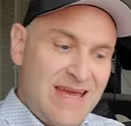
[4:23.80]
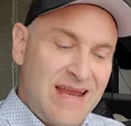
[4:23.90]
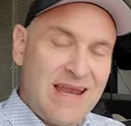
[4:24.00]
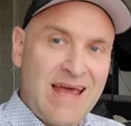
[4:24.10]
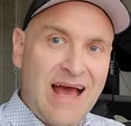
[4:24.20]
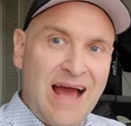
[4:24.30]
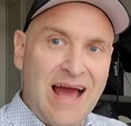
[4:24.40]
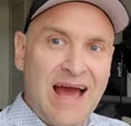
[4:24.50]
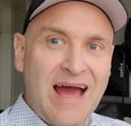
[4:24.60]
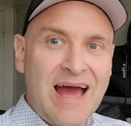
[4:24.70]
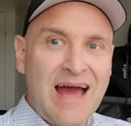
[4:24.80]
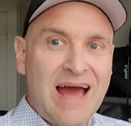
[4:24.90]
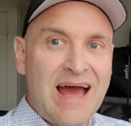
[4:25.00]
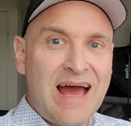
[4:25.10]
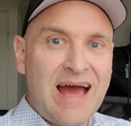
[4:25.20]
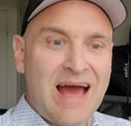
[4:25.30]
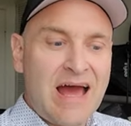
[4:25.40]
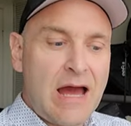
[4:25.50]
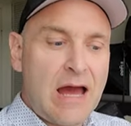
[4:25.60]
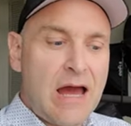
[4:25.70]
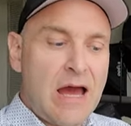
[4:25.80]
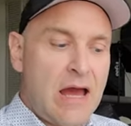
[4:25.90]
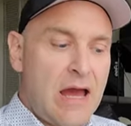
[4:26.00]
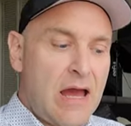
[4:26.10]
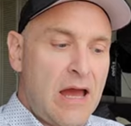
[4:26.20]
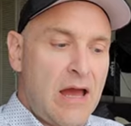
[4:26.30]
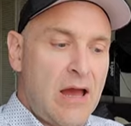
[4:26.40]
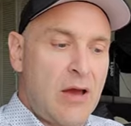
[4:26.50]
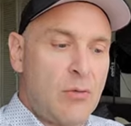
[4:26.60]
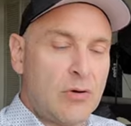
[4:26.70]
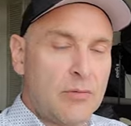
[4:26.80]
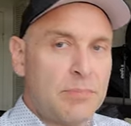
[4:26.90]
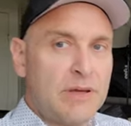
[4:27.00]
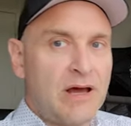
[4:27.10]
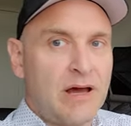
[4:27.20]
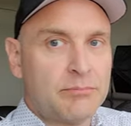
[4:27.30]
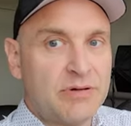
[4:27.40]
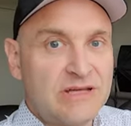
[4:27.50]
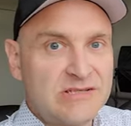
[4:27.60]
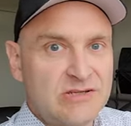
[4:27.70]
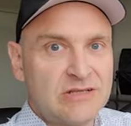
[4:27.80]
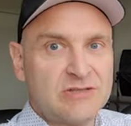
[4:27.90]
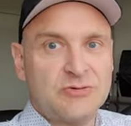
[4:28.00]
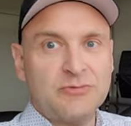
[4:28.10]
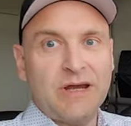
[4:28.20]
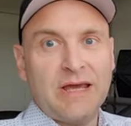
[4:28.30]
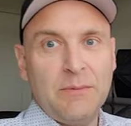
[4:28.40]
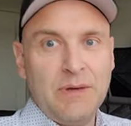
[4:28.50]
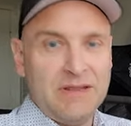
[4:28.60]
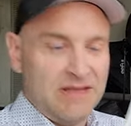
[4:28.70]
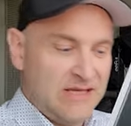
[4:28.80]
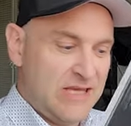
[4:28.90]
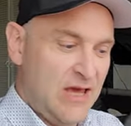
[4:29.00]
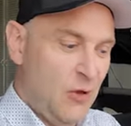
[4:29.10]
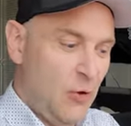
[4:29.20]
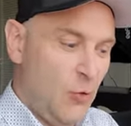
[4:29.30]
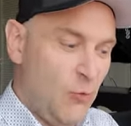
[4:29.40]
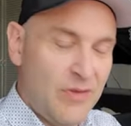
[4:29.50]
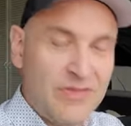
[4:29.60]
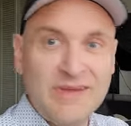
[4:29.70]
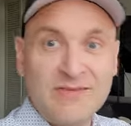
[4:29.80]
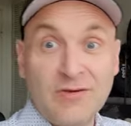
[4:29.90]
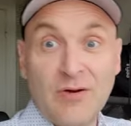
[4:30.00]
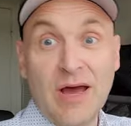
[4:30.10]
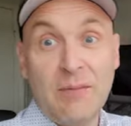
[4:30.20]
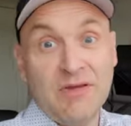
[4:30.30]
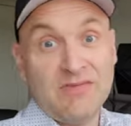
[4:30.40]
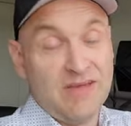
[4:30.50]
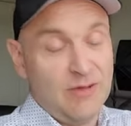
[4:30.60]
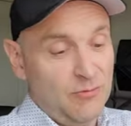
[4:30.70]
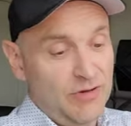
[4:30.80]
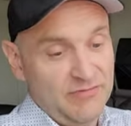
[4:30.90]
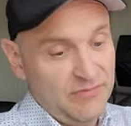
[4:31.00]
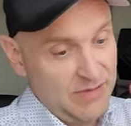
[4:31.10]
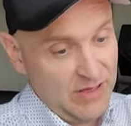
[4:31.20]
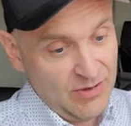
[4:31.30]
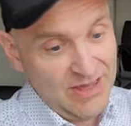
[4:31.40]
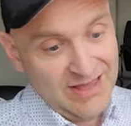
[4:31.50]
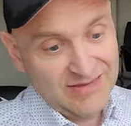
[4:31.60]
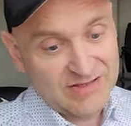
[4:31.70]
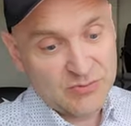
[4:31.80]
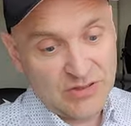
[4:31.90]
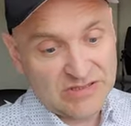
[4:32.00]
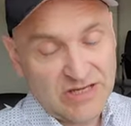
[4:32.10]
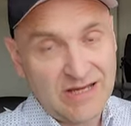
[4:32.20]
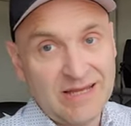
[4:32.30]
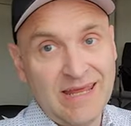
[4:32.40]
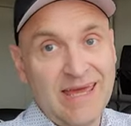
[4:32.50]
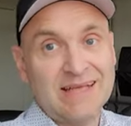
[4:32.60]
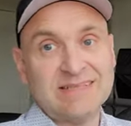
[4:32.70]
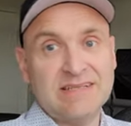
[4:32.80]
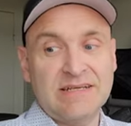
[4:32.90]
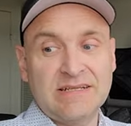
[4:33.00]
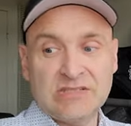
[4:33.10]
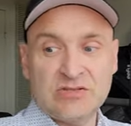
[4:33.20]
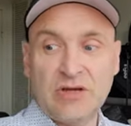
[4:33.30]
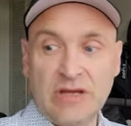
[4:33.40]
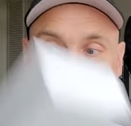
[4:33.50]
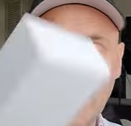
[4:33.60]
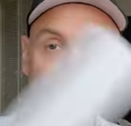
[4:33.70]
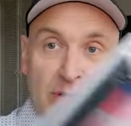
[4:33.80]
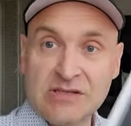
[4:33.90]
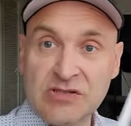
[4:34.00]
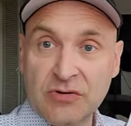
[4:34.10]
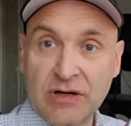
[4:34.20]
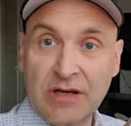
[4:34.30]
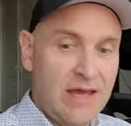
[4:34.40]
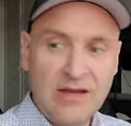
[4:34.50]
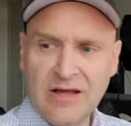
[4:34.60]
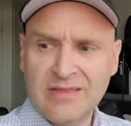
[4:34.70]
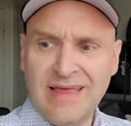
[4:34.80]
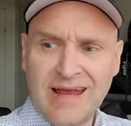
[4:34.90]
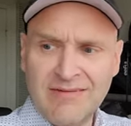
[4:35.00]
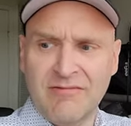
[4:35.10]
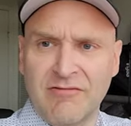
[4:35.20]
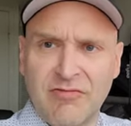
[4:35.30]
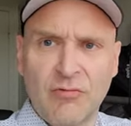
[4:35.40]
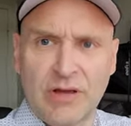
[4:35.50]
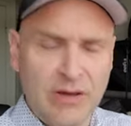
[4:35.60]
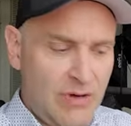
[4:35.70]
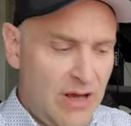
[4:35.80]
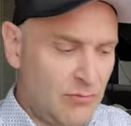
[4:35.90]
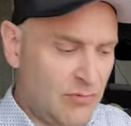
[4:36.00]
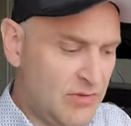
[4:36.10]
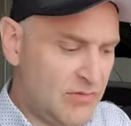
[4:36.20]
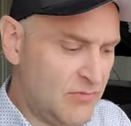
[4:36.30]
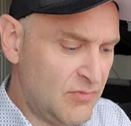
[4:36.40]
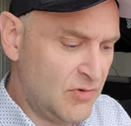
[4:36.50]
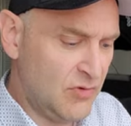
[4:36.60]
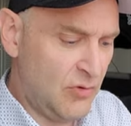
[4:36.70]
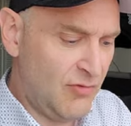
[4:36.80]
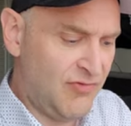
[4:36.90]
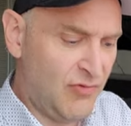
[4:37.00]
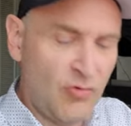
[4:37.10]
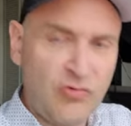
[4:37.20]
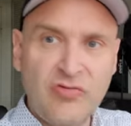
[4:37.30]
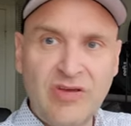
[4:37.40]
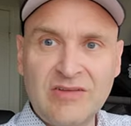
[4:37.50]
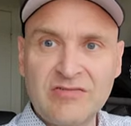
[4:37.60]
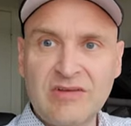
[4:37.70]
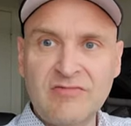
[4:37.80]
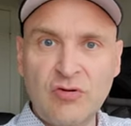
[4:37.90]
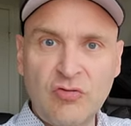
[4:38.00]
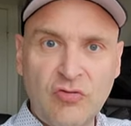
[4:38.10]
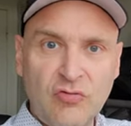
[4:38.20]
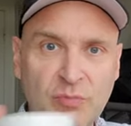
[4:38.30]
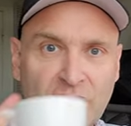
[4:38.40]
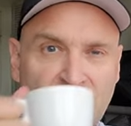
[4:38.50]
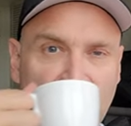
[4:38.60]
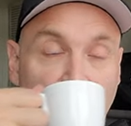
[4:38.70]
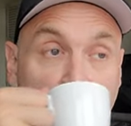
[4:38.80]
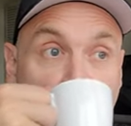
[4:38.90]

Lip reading: then I would be hard pressed not to recommend this over this phone, I must say already from now. This one's got an excellent screen, AMOLED screen, and not that fooling around with, you know, false sales advertisements.